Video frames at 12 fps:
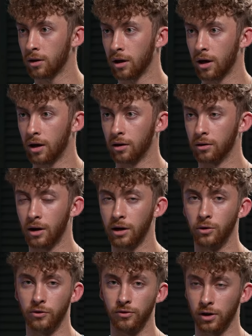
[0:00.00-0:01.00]
And I
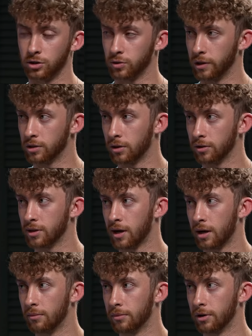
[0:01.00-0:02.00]
know it fluctuates all the
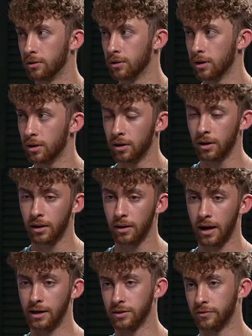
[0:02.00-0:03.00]
time, but
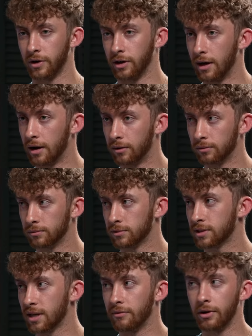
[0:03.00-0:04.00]
as of right now,
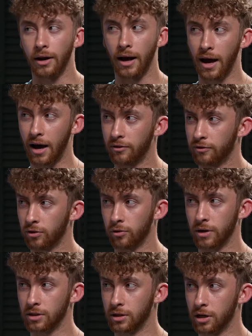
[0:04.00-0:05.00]
7.5 for a
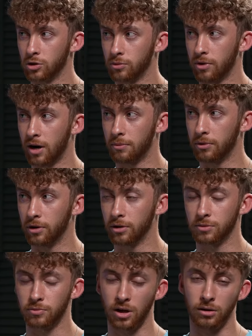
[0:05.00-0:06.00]
residential property
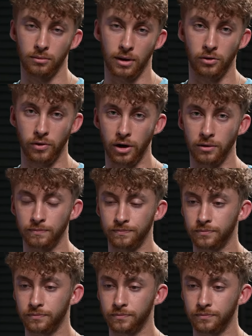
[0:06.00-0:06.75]
is probably about right.